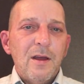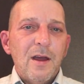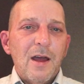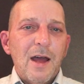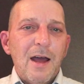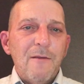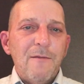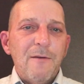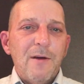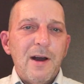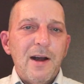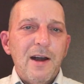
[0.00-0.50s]

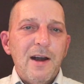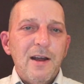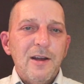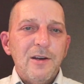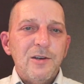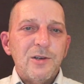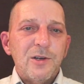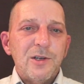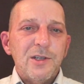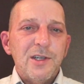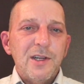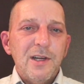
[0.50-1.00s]
I find it
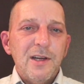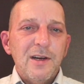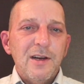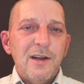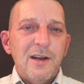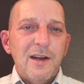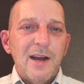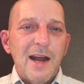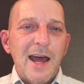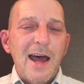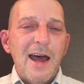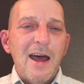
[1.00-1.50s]
interesting
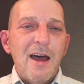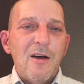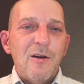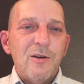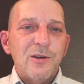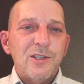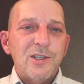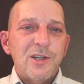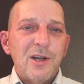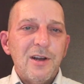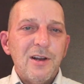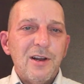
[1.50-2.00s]
that now
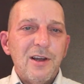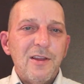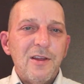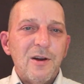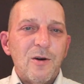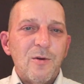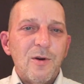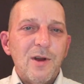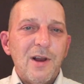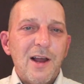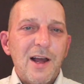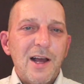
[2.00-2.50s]
suddenly they're
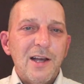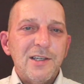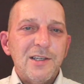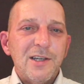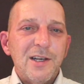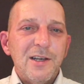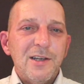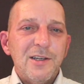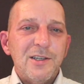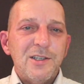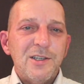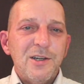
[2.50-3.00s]

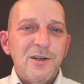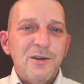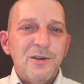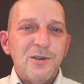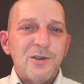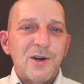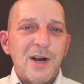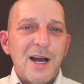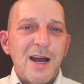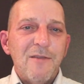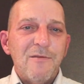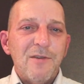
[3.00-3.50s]
realizing
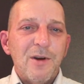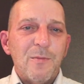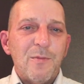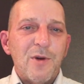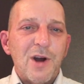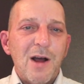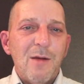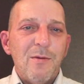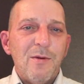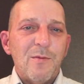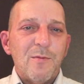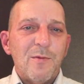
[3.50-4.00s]
students are having a
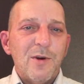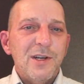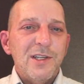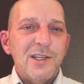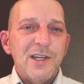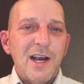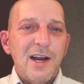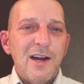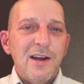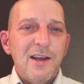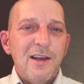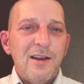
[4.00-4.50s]
problem
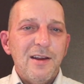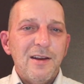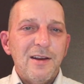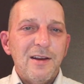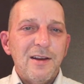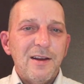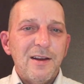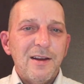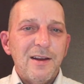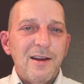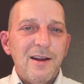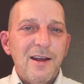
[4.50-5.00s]
retaining
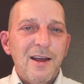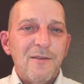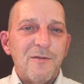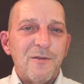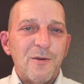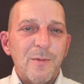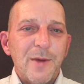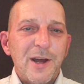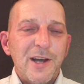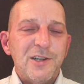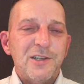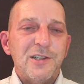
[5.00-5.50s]

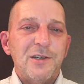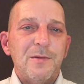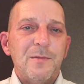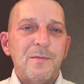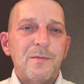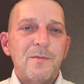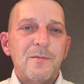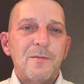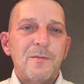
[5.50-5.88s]
information.